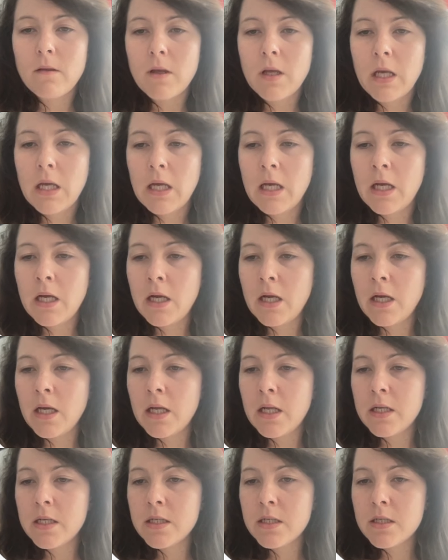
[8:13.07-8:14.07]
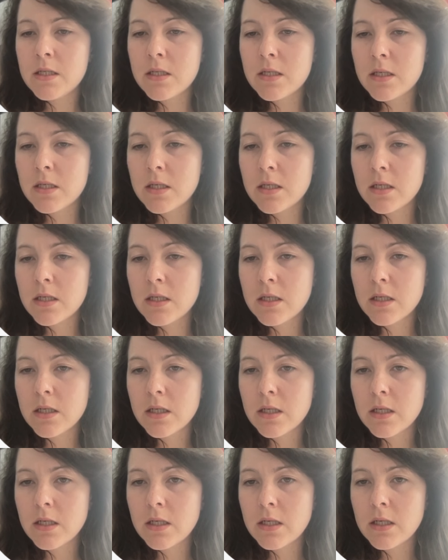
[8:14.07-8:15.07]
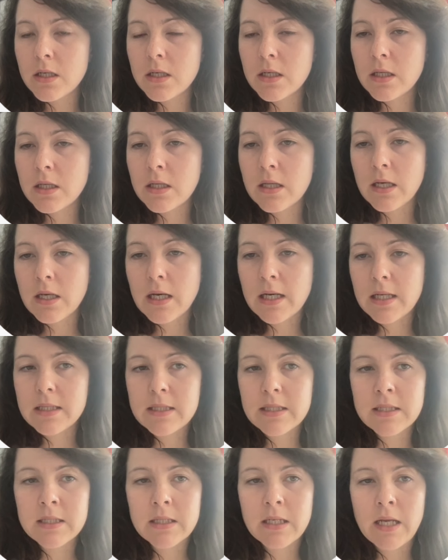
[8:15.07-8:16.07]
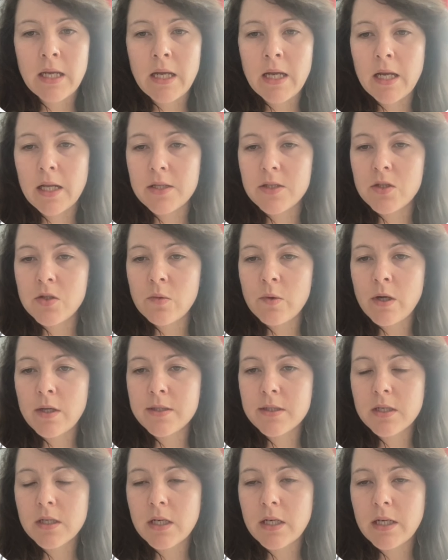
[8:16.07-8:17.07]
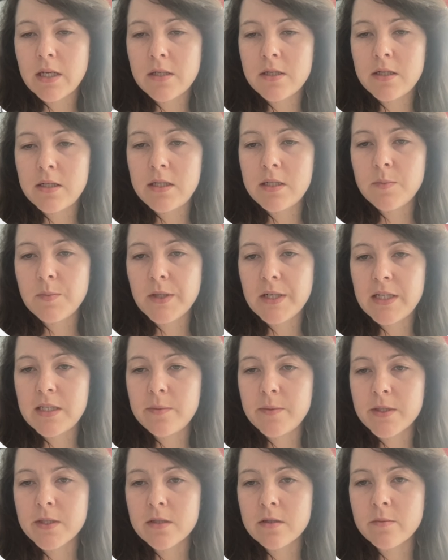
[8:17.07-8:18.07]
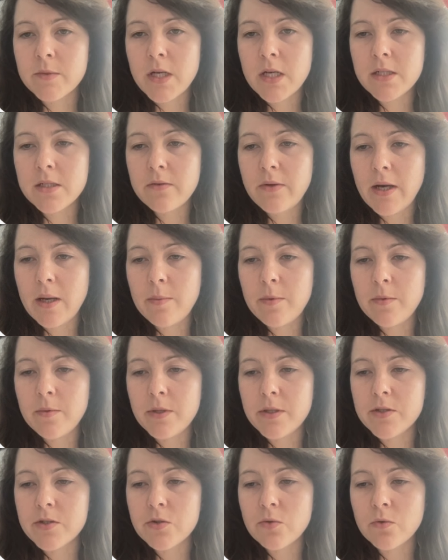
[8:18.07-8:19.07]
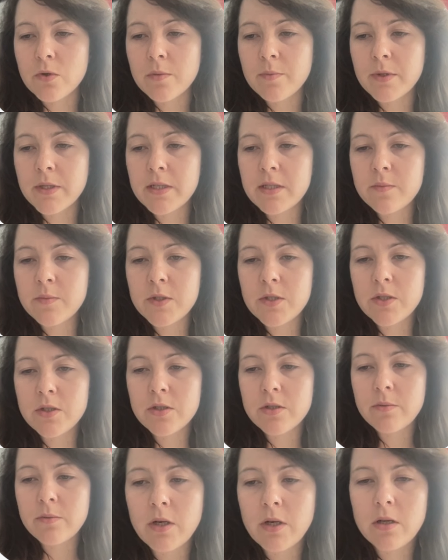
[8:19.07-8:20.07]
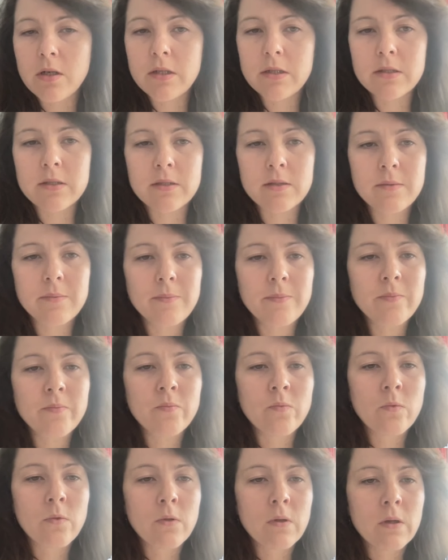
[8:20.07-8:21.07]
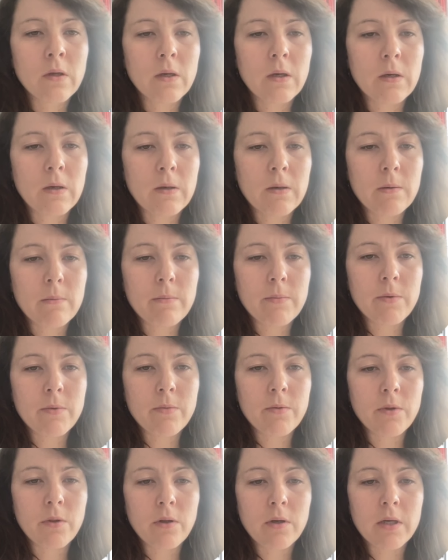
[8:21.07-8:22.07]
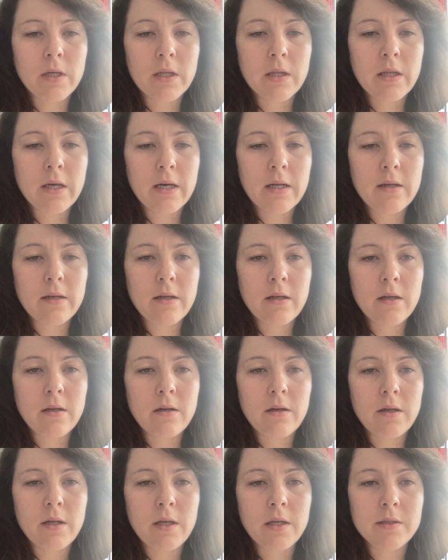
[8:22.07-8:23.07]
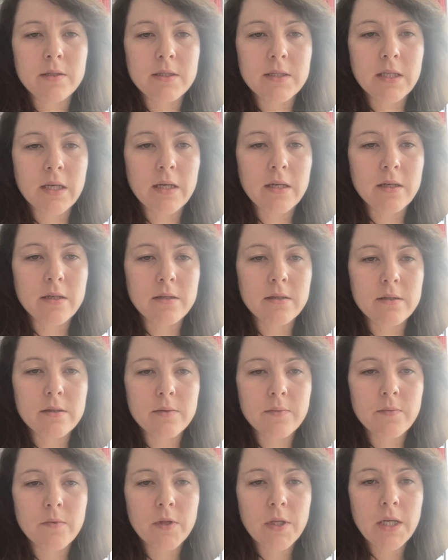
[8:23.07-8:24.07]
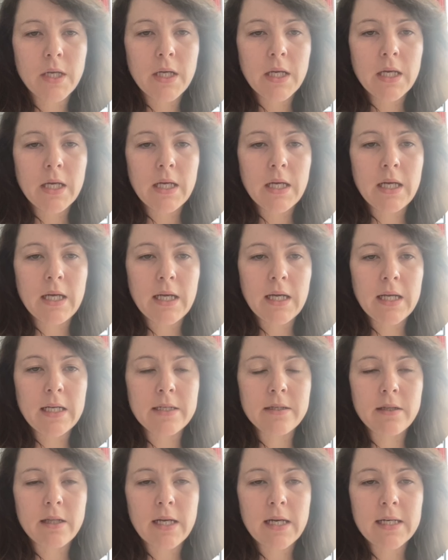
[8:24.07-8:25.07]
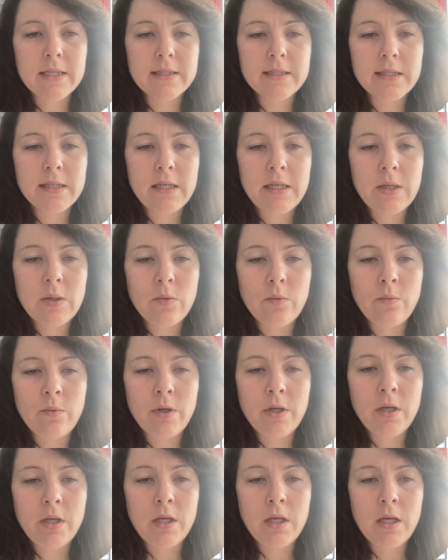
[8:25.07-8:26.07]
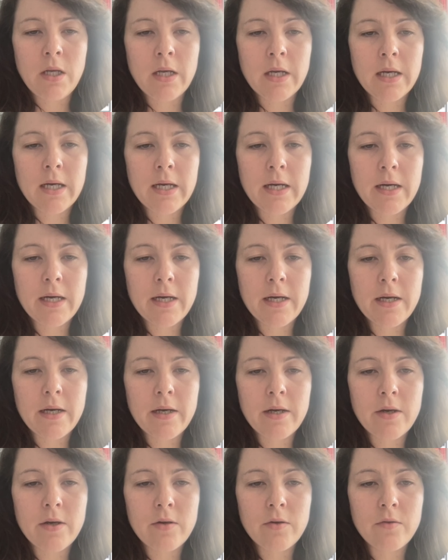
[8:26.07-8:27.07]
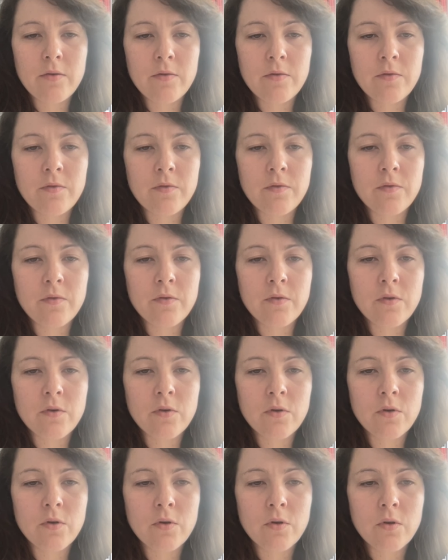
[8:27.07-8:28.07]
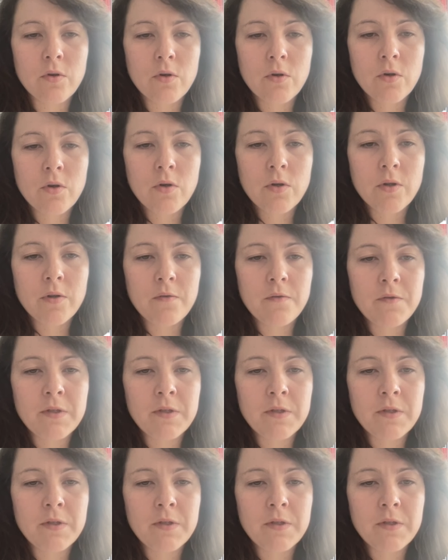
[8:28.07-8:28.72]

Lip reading: And that's it. So we're also going to get to these placements because I'm not too happy with the story placements here, honest. But we'll look at that in a second. And lastly, we have the